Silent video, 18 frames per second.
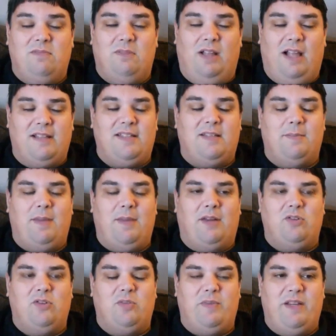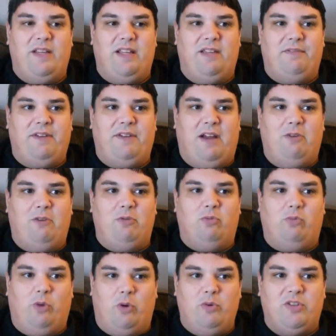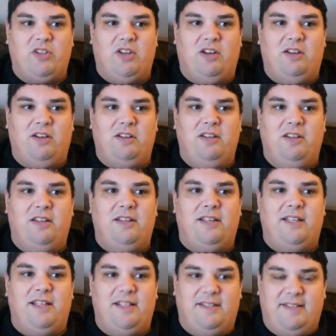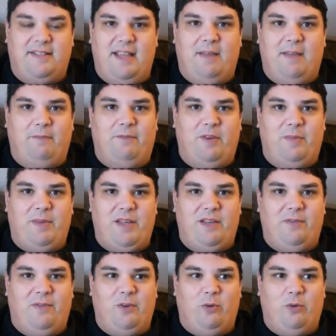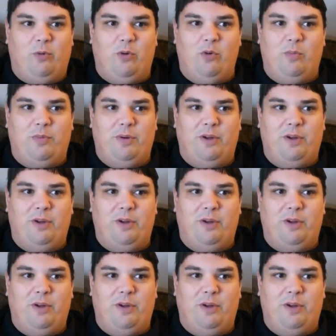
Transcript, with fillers: Lots of medals being given out. Rosa is the MVP of the group.